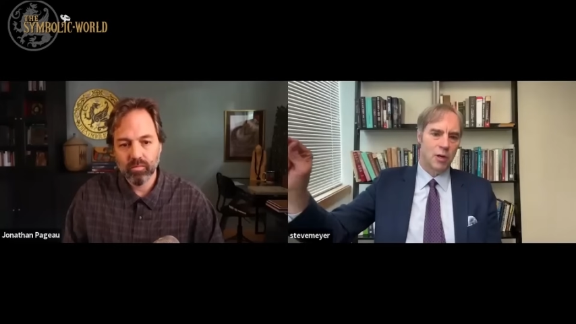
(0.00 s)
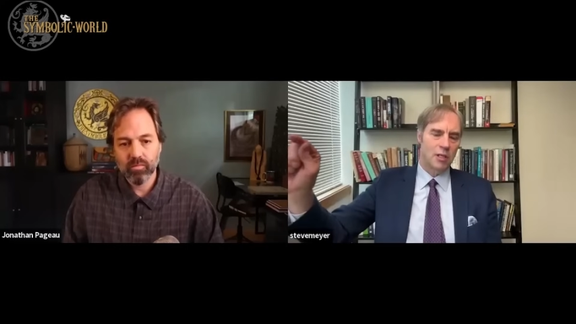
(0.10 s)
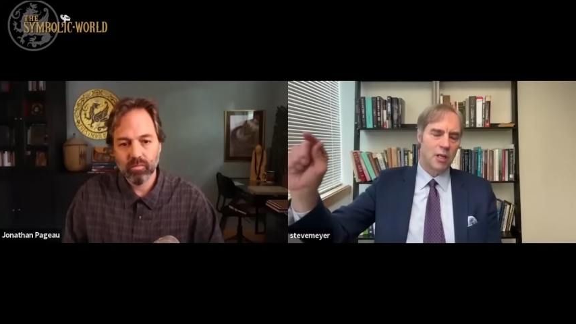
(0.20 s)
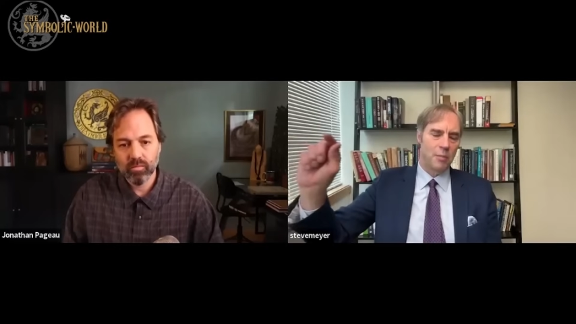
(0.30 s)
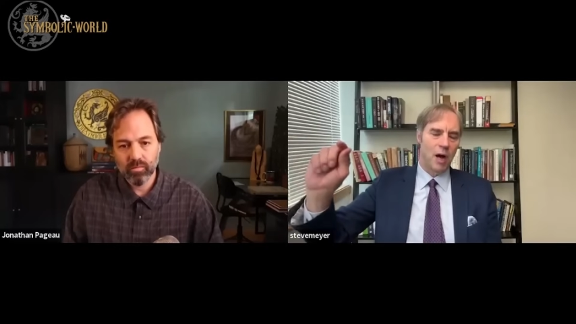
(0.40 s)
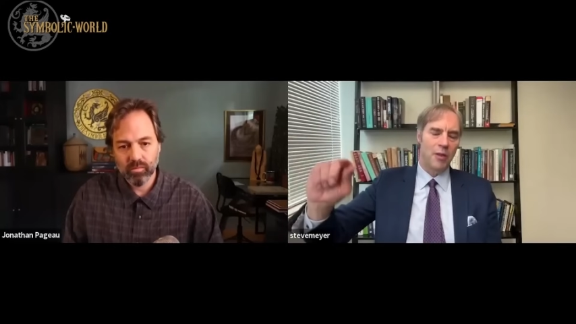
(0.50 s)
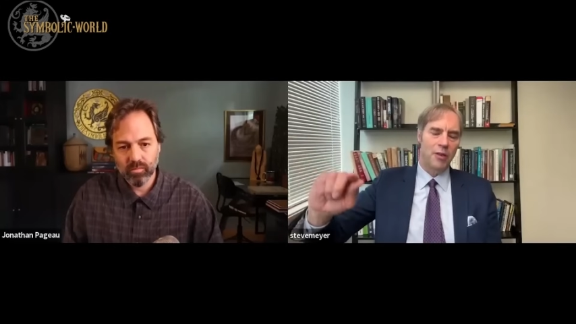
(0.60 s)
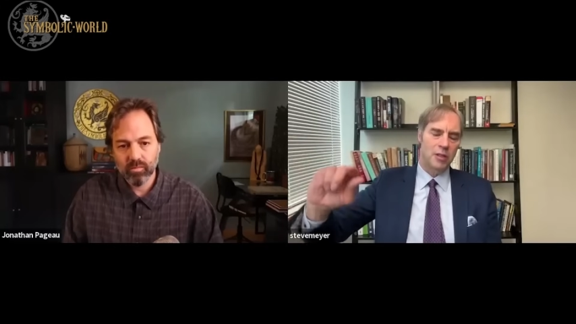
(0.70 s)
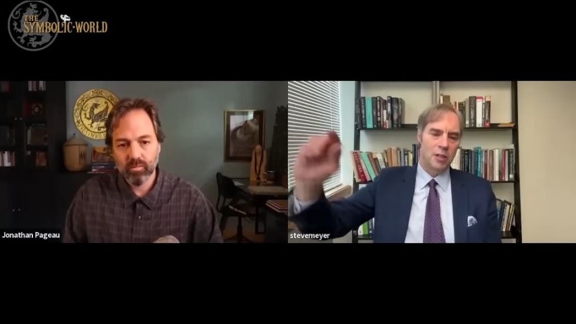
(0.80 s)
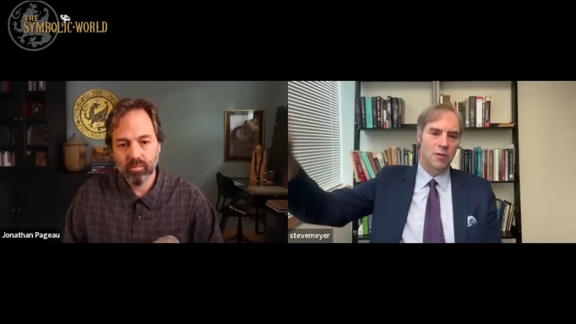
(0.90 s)
Speaker 1: Crick's
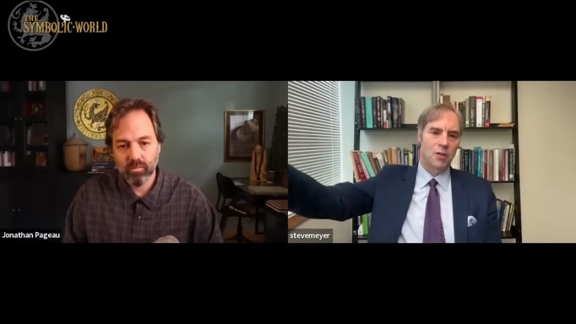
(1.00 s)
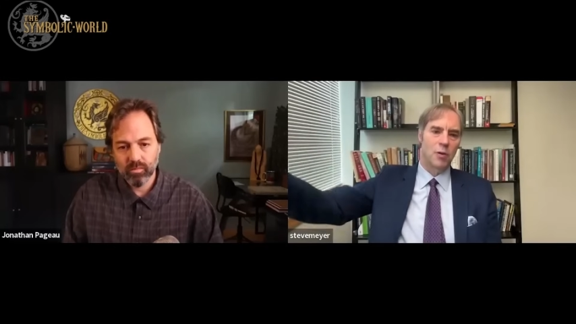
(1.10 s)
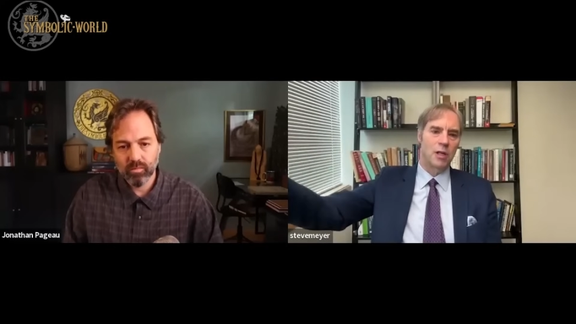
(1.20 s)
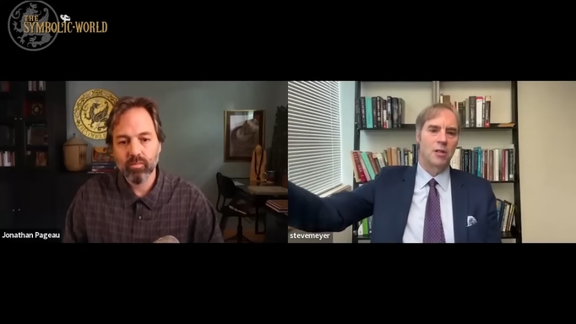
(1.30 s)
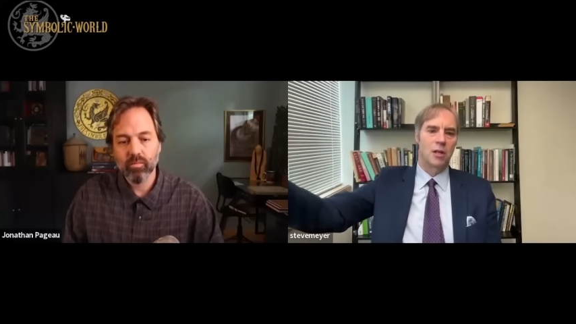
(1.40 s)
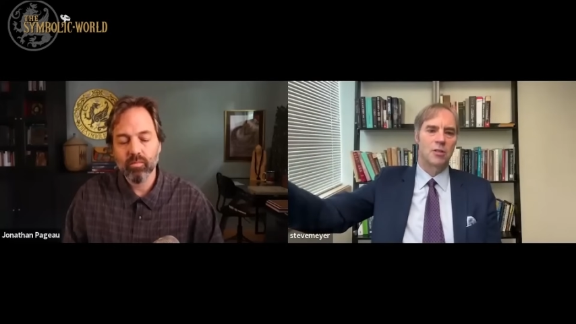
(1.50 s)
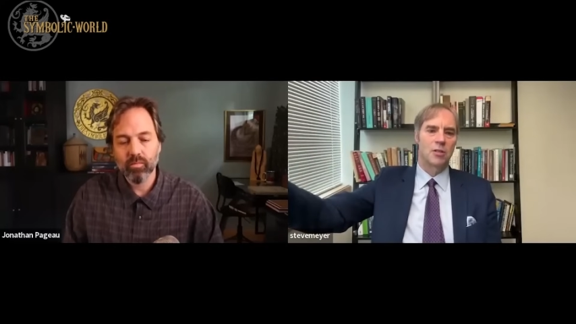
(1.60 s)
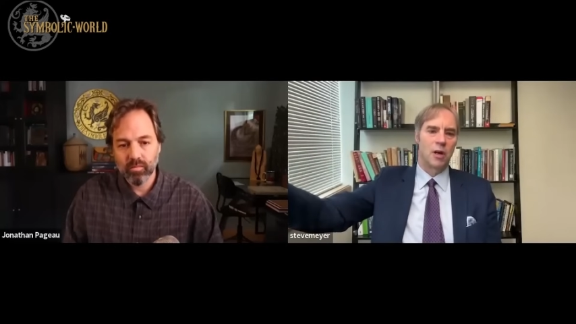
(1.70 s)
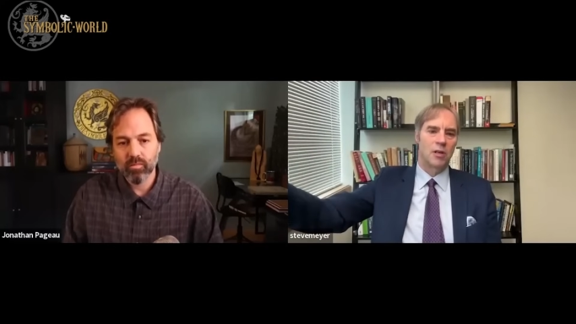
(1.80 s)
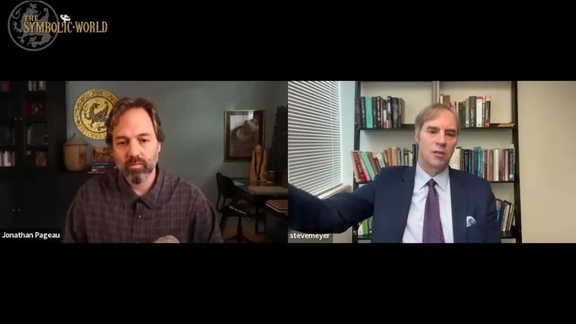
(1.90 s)
hypothesis, for directing the
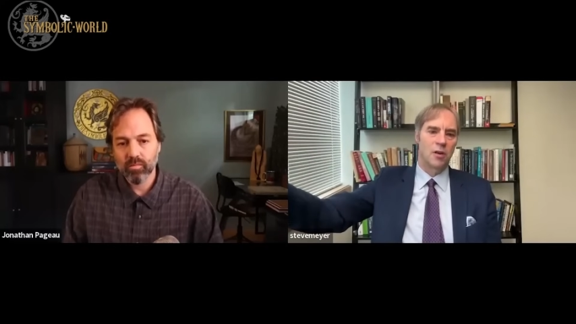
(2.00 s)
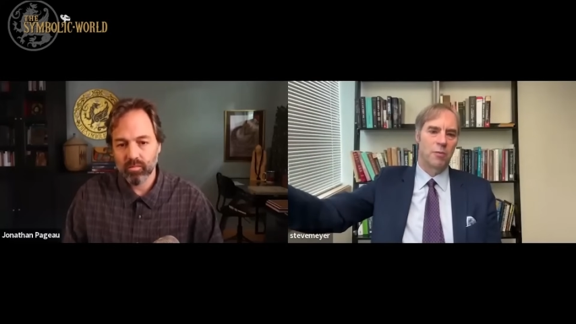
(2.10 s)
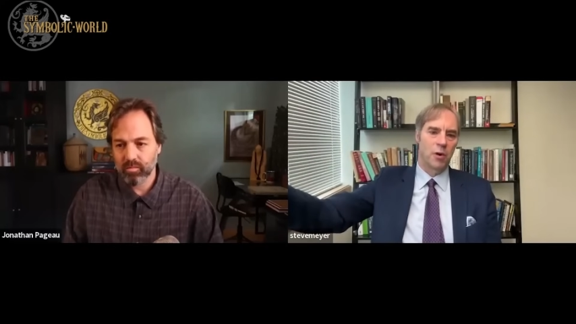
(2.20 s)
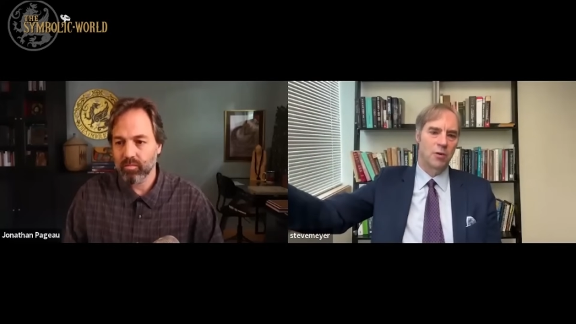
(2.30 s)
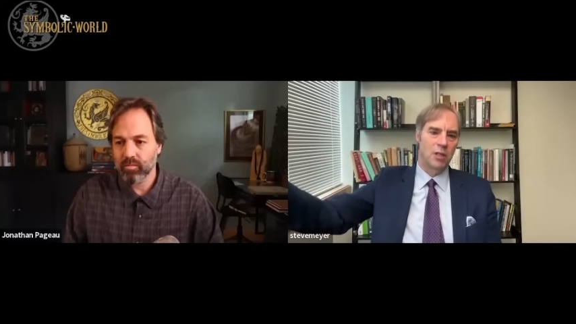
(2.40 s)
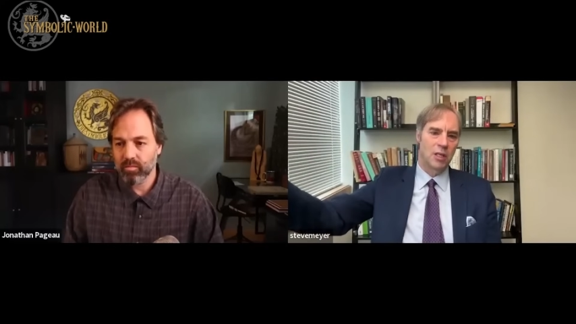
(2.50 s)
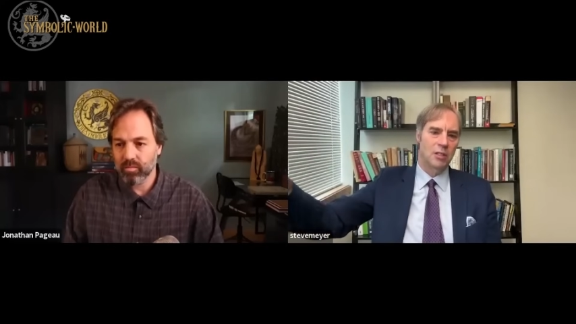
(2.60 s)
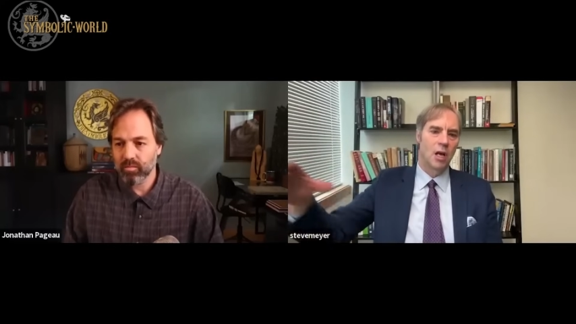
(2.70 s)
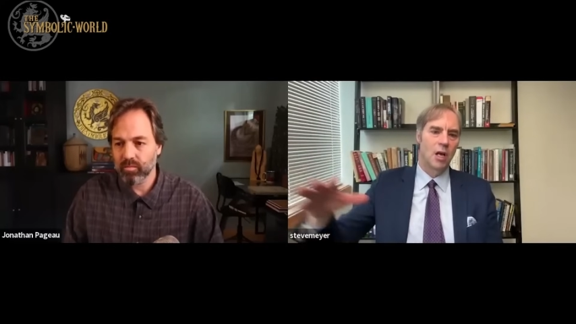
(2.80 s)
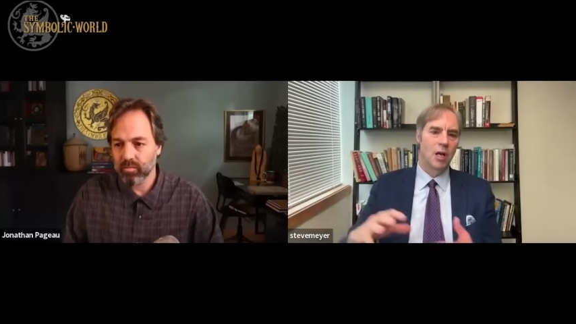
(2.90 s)
construction of
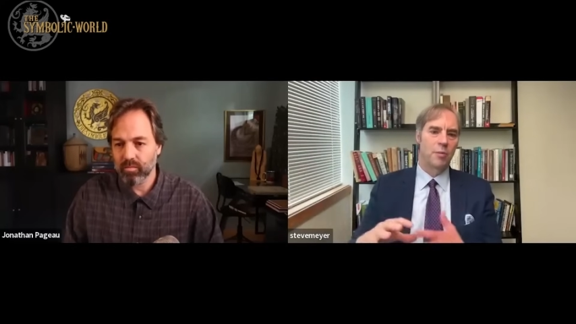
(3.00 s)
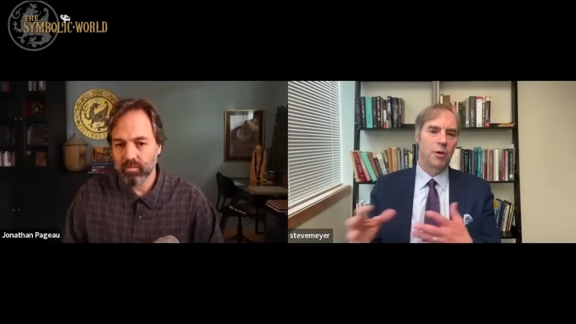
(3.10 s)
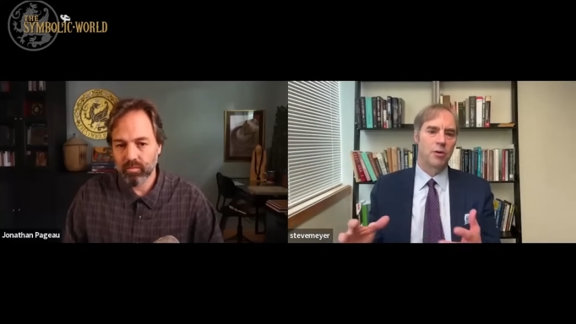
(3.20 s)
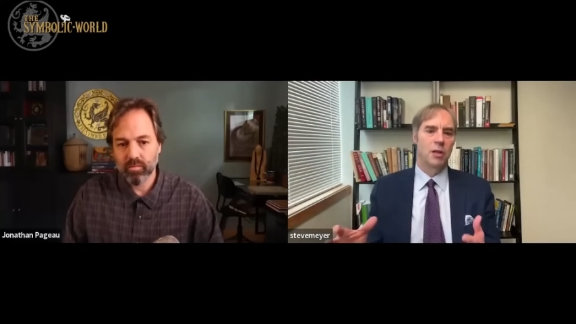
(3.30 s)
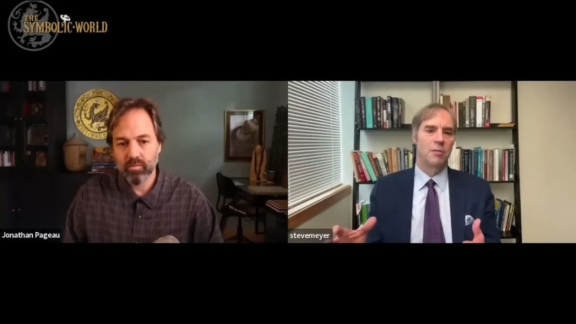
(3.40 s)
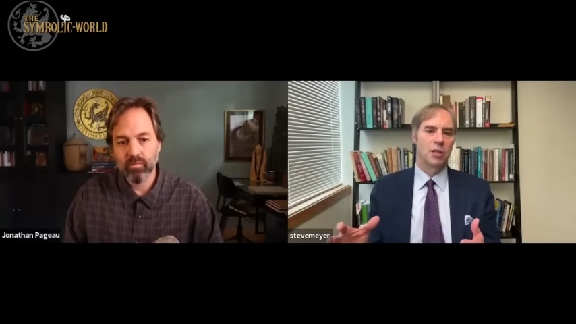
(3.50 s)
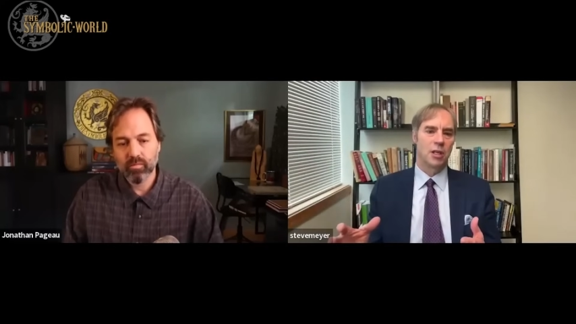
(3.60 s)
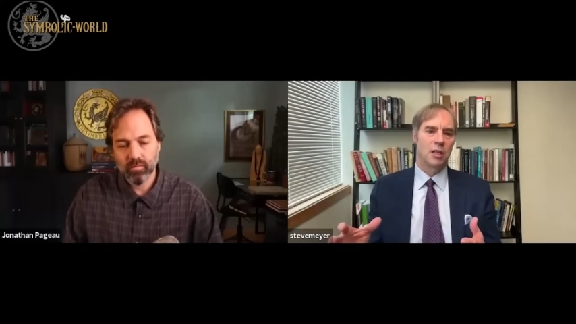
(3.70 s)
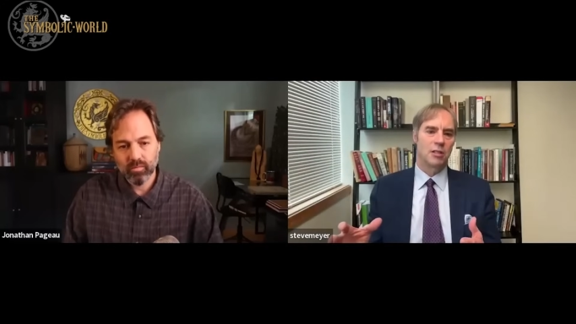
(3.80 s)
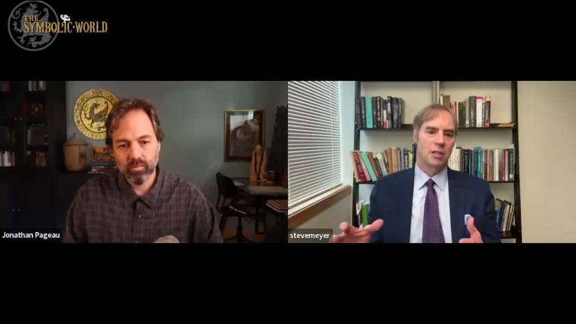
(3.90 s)
proteins and protein
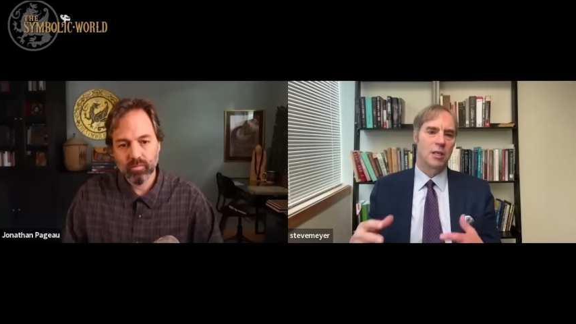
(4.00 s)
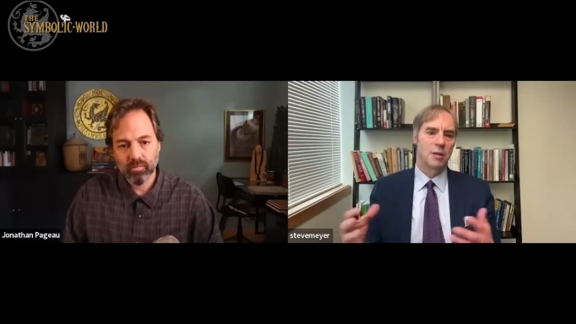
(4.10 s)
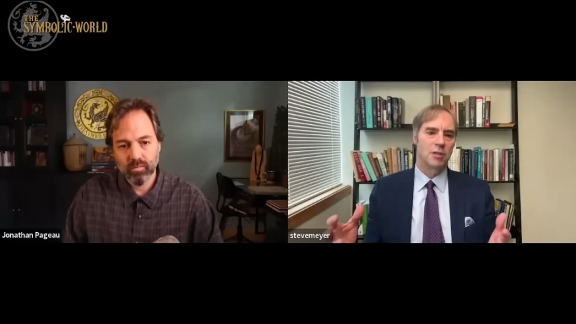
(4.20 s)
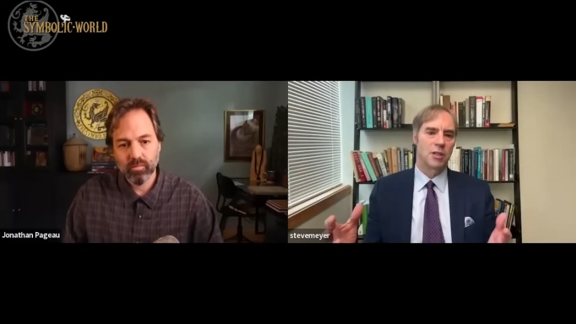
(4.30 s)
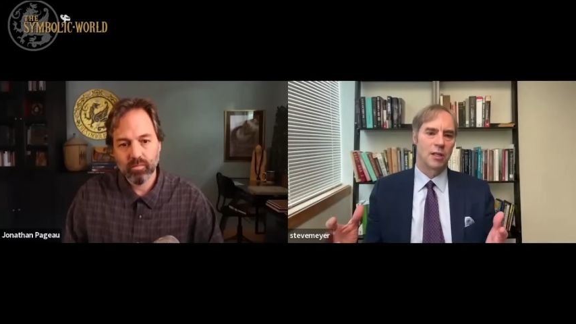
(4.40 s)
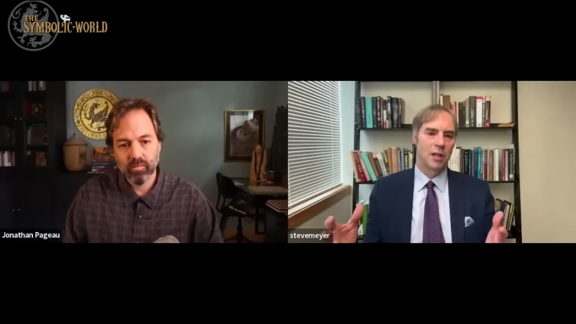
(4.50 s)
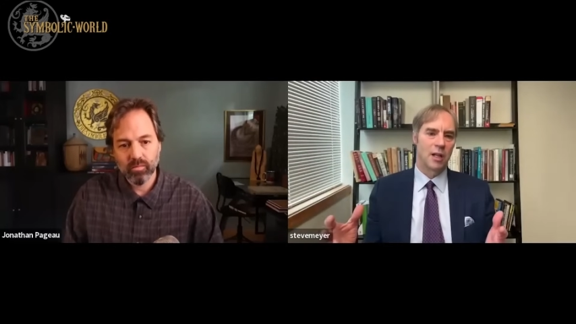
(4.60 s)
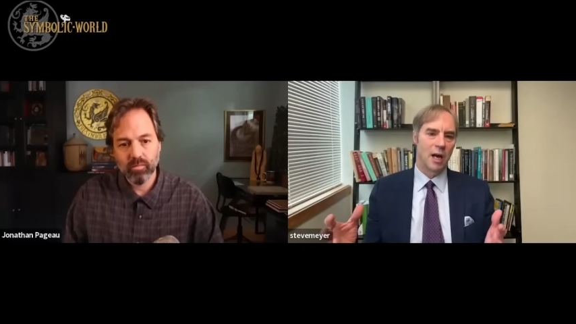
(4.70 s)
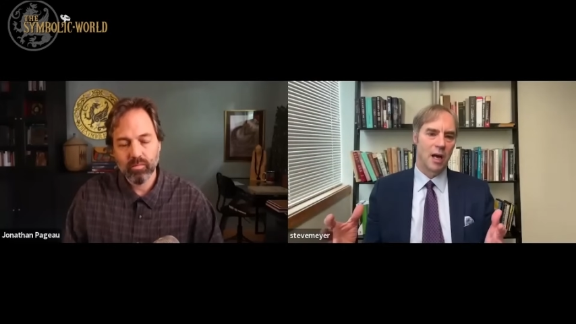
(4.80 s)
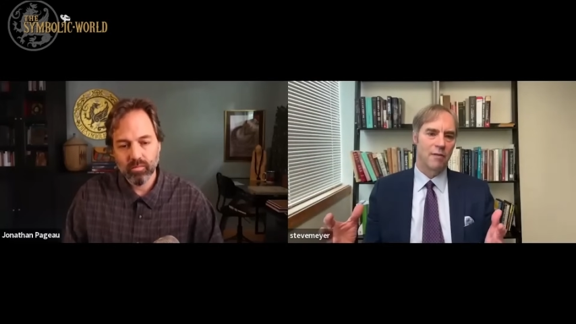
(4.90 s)
machines that keep cells
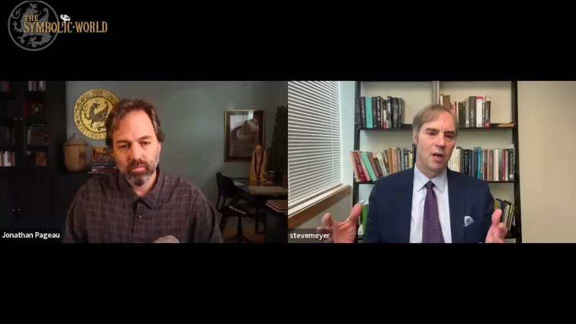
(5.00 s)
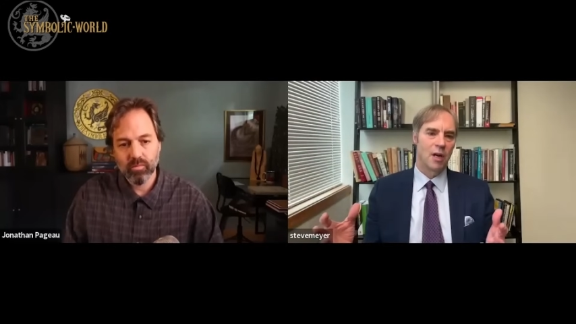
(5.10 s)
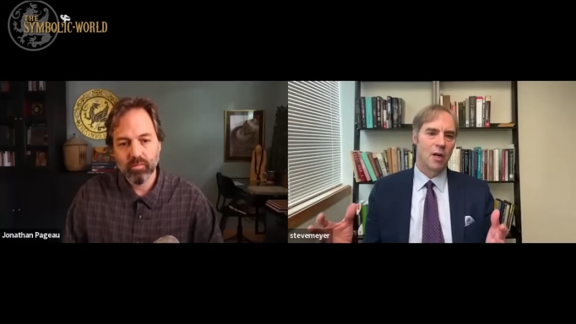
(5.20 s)
alive.